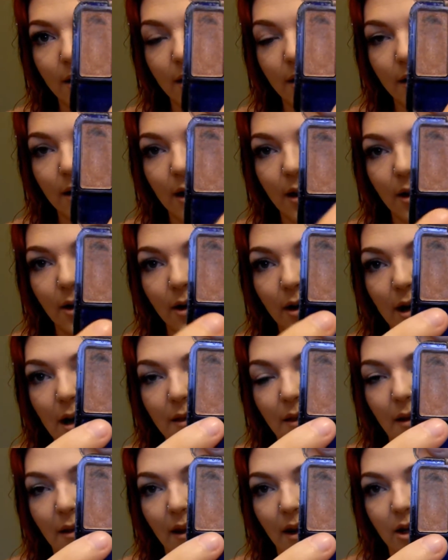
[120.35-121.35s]
color, and
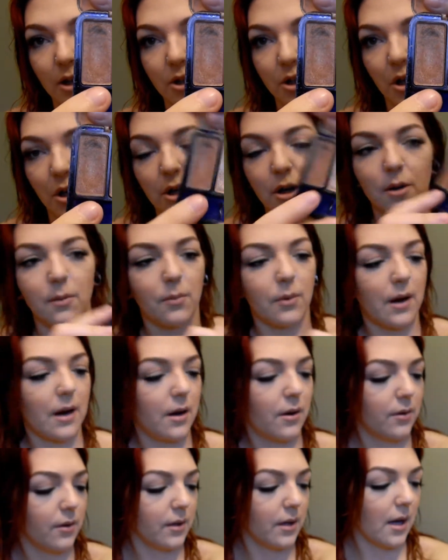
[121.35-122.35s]
then like a darker
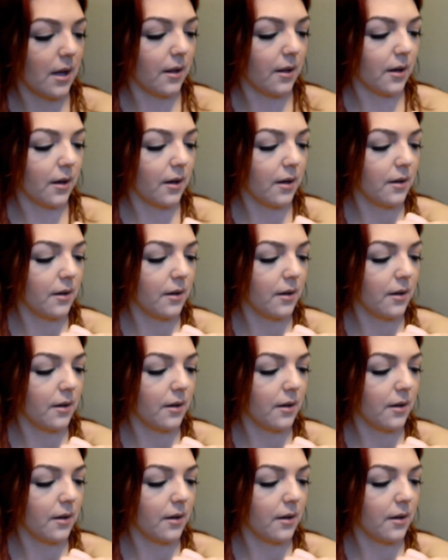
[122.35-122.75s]
brown color.